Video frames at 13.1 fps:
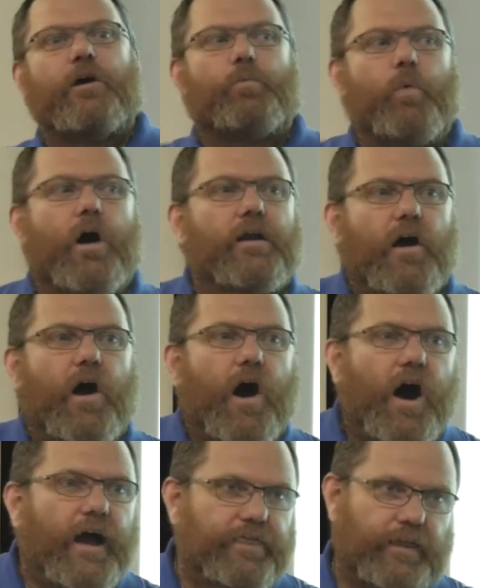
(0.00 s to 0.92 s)
What
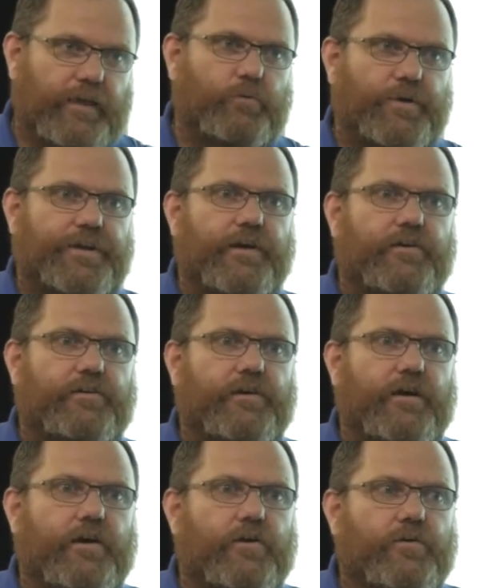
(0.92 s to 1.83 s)
I think we don't
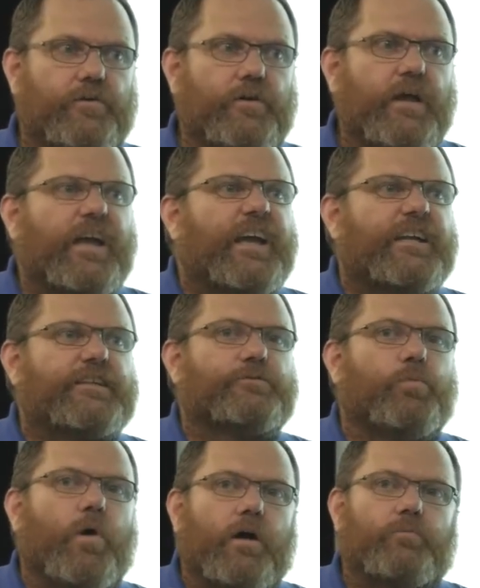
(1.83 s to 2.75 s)
know is
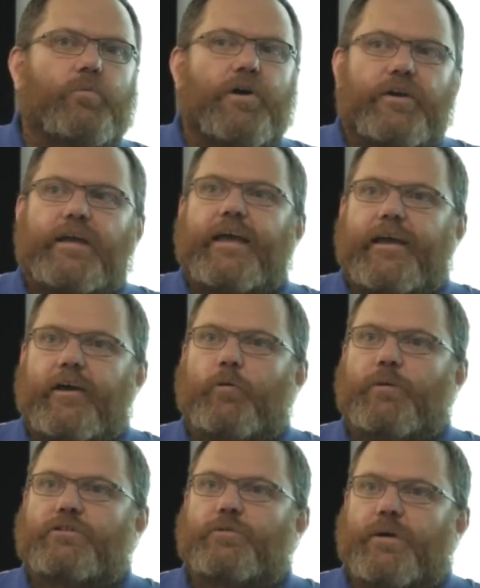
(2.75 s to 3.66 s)
what wearing a
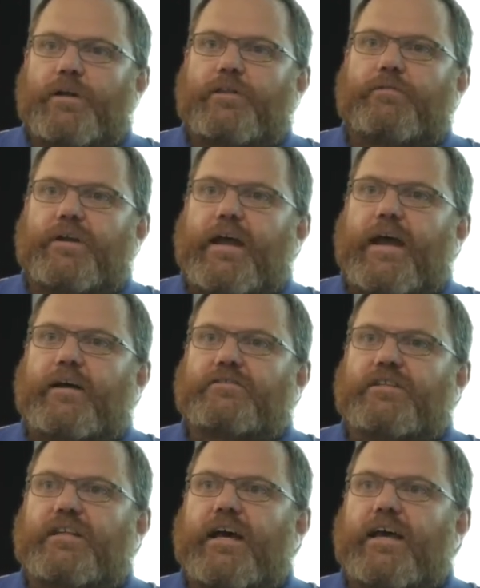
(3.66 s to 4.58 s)
helmet 23
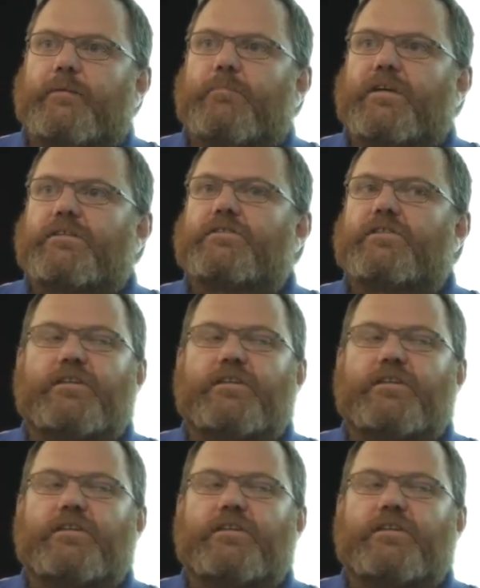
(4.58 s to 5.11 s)
hours a day means to